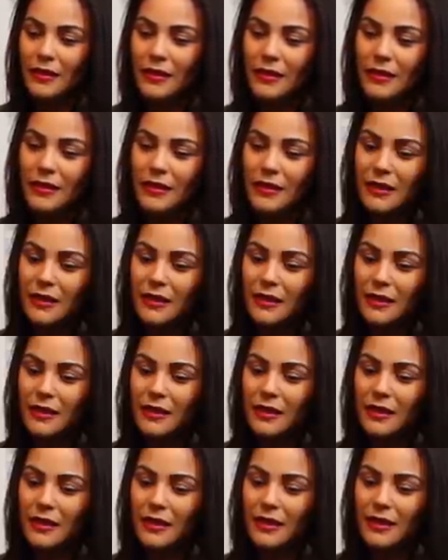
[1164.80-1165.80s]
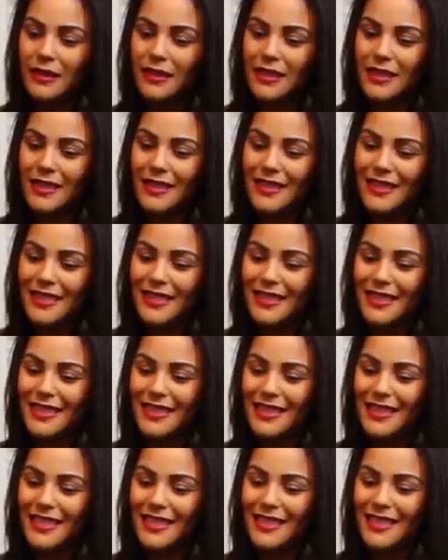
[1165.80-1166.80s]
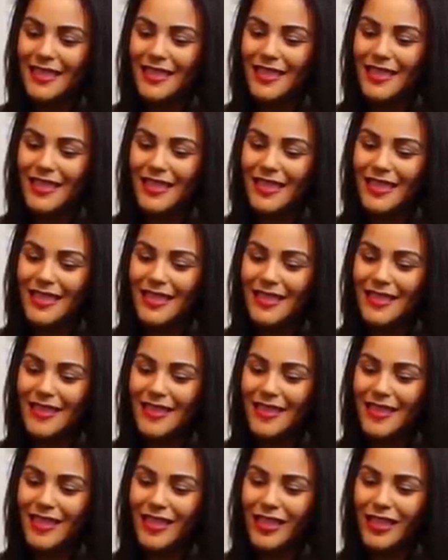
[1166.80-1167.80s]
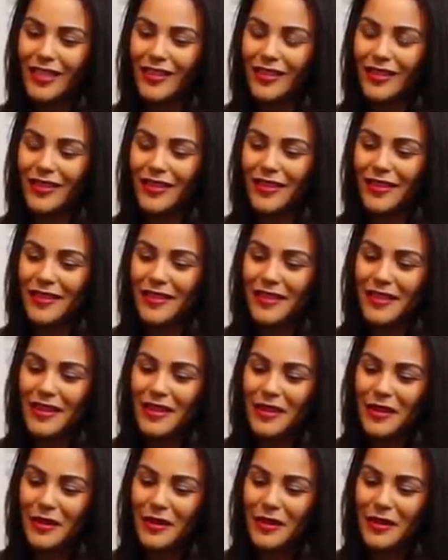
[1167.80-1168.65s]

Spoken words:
The person shown says nothing.